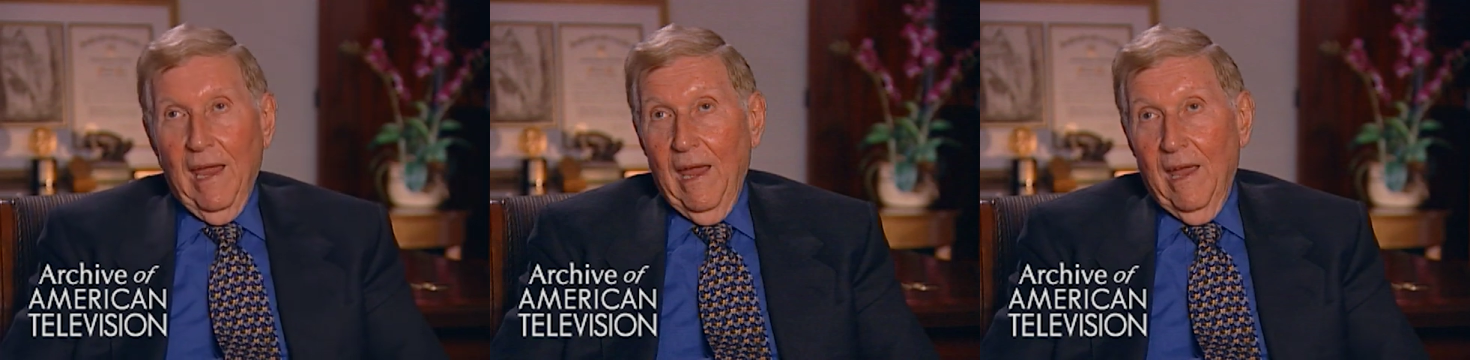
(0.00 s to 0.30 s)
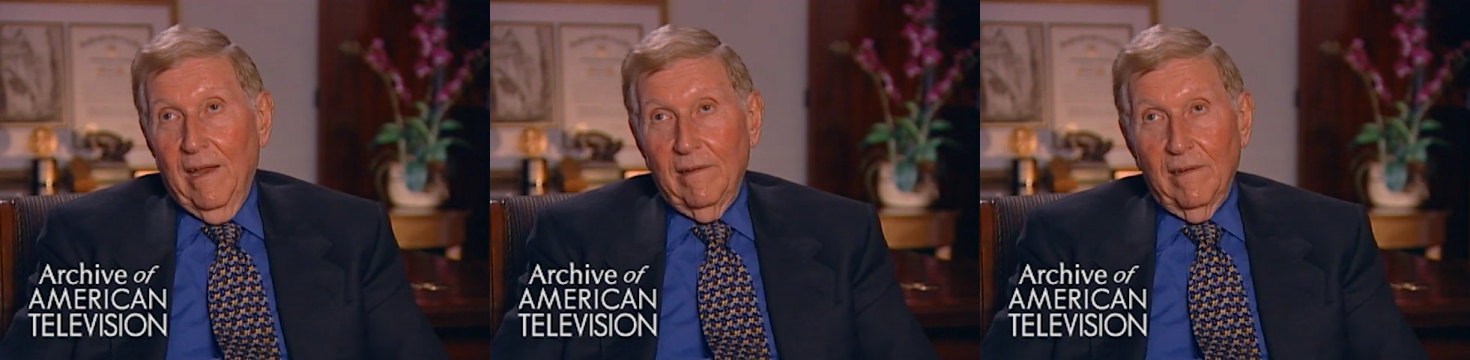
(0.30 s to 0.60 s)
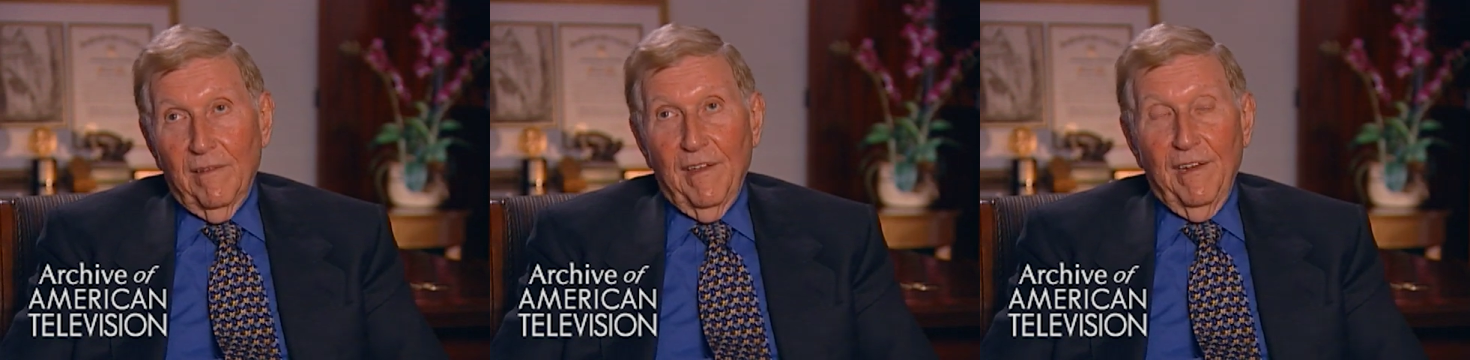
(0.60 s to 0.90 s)
and
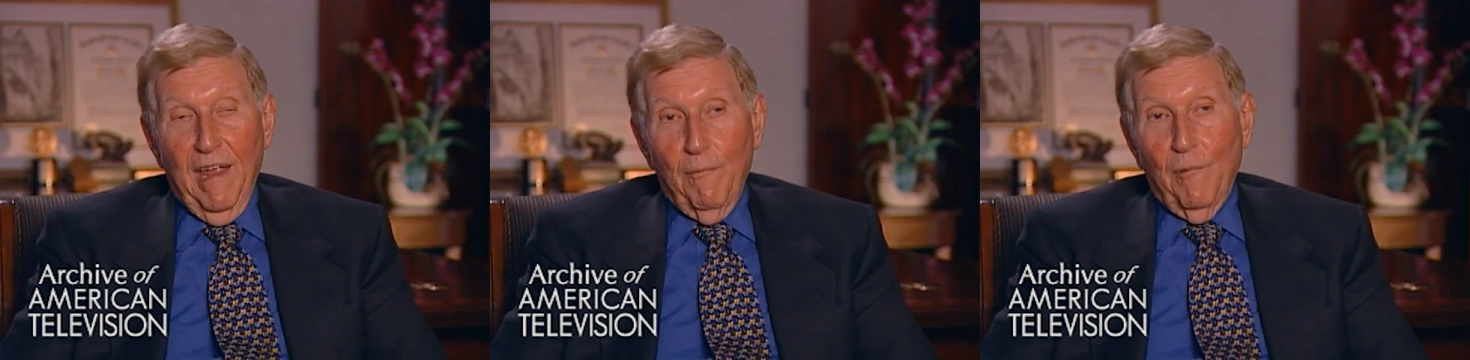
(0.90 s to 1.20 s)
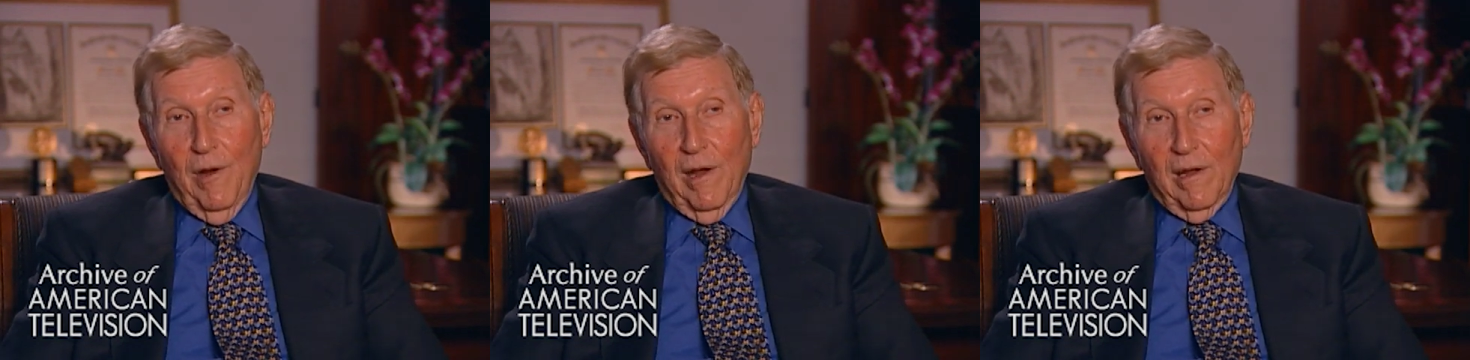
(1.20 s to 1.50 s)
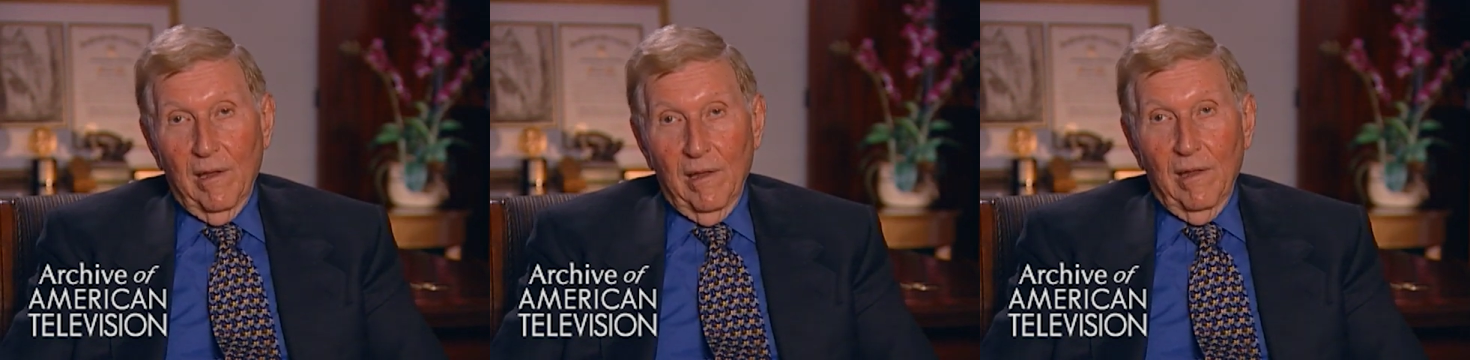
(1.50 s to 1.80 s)
the
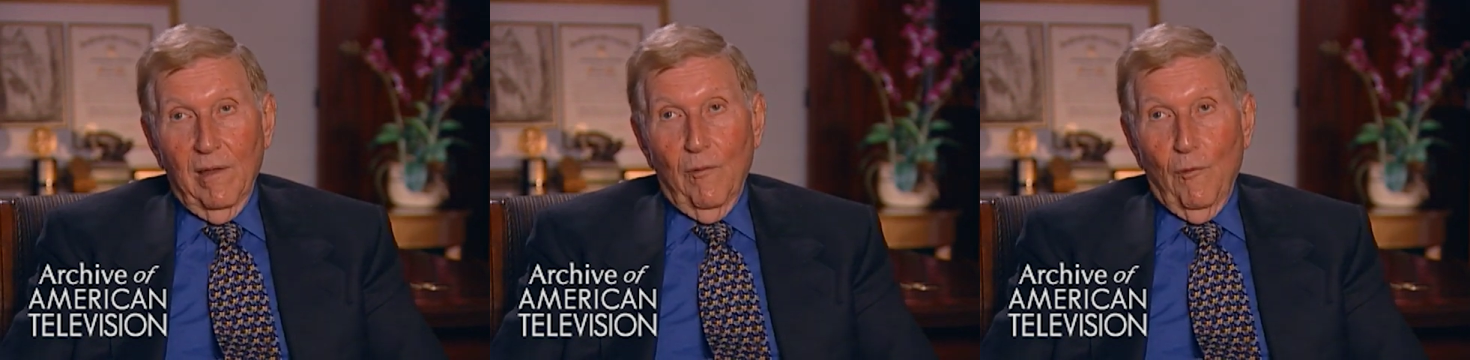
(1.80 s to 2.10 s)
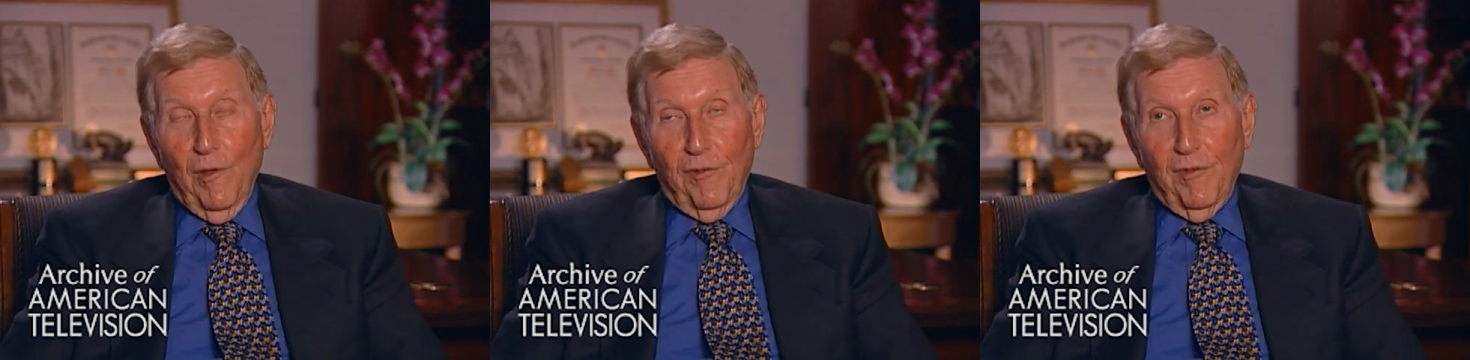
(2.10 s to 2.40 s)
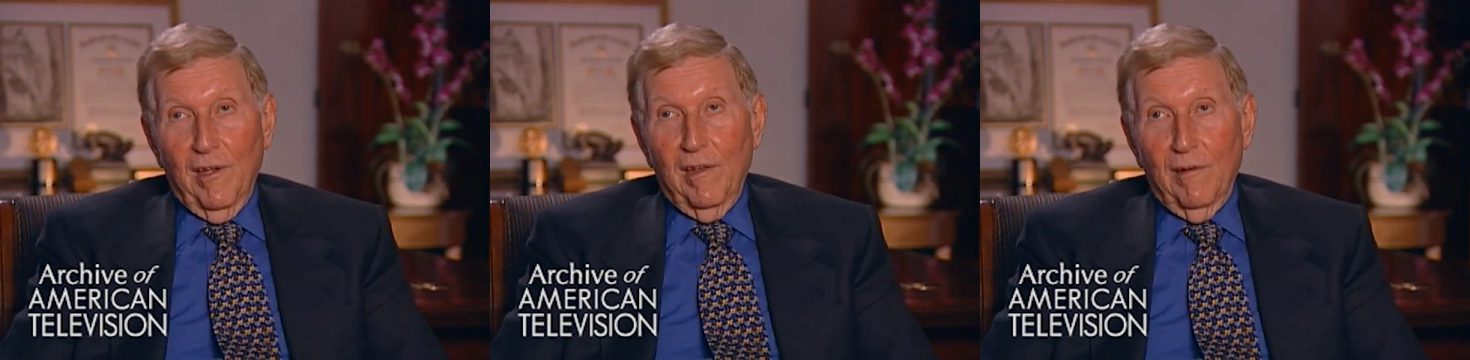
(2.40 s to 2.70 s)
network was,
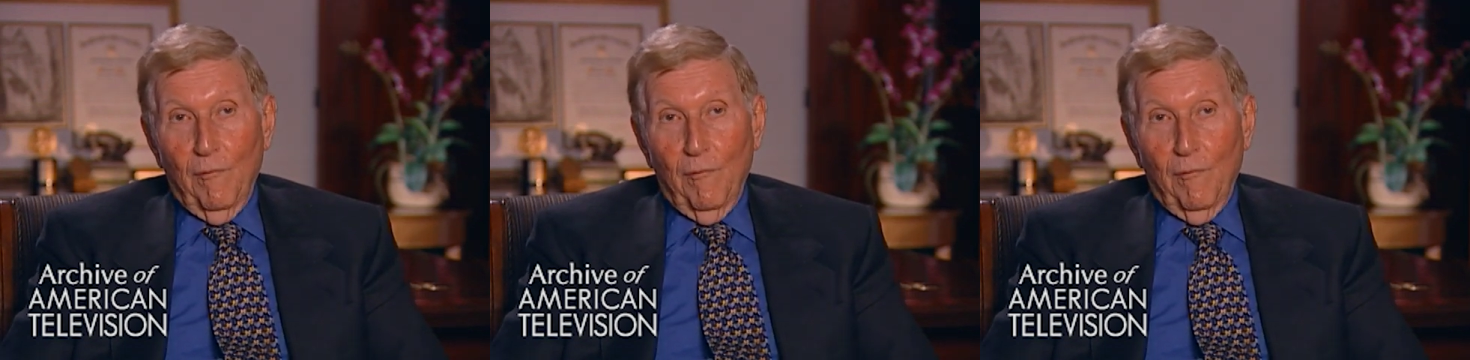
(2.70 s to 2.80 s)
uh,